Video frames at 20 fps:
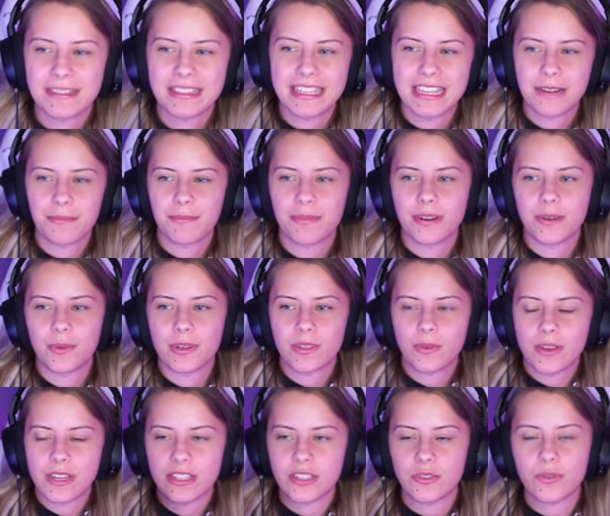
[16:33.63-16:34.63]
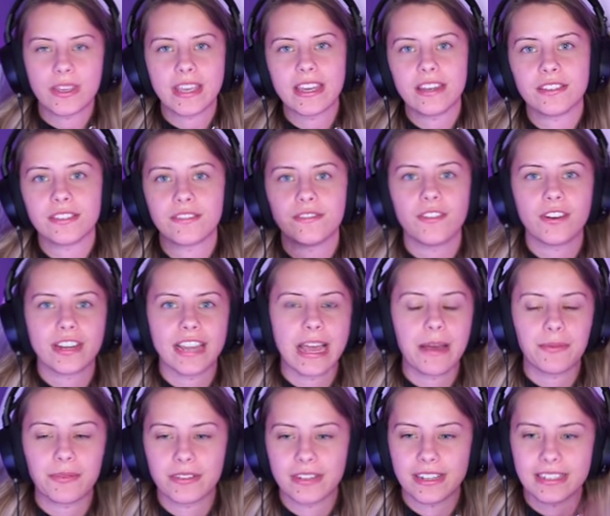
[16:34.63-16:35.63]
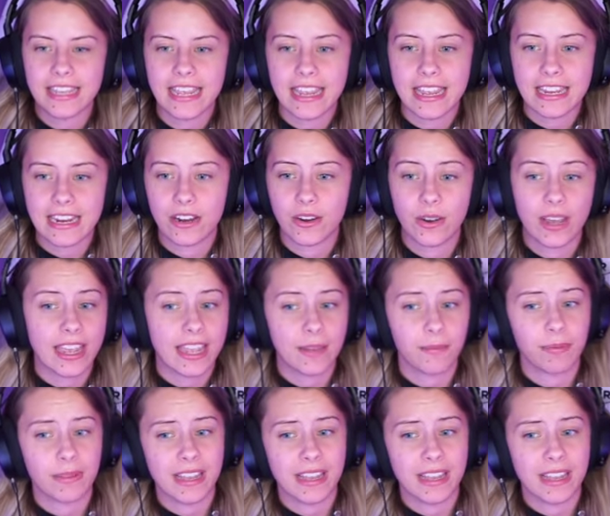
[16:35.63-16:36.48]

of the leaderboard with 22 kills and 4 captures, I'll take it. Now, did I get